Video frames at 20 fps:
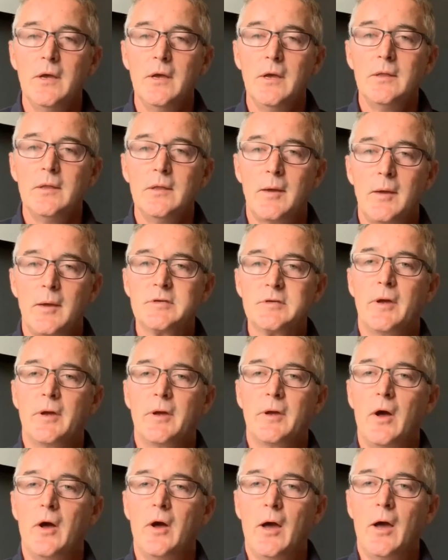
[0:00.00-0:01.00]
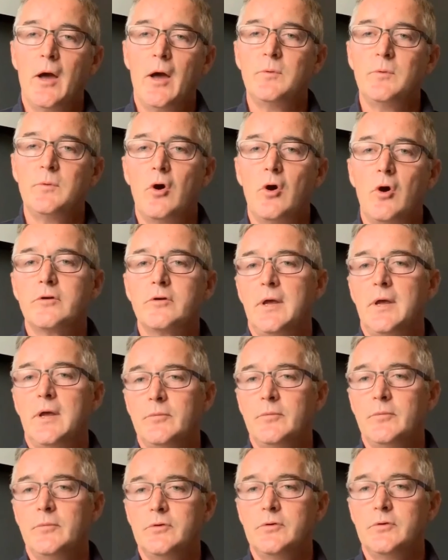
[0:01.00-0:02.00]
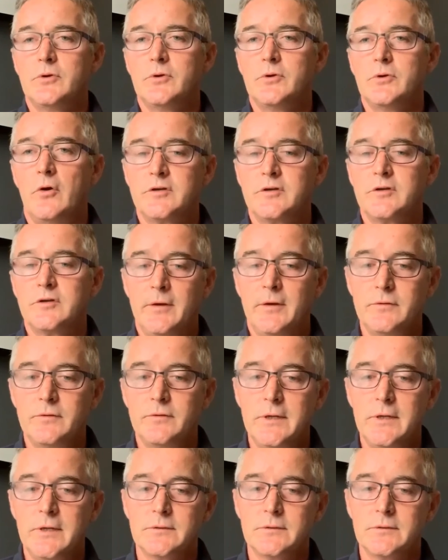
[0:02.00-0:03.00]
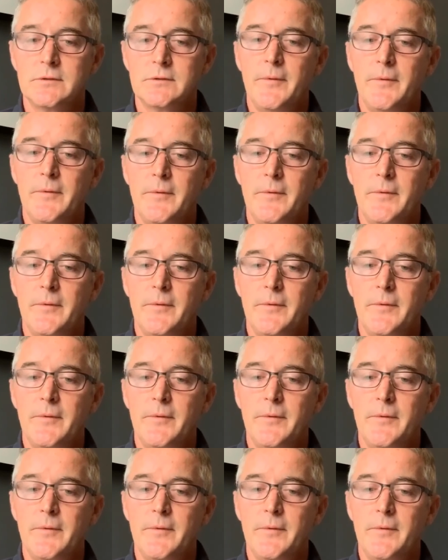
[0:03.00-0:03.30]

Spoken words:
That means, like, how do we help you to automate routines,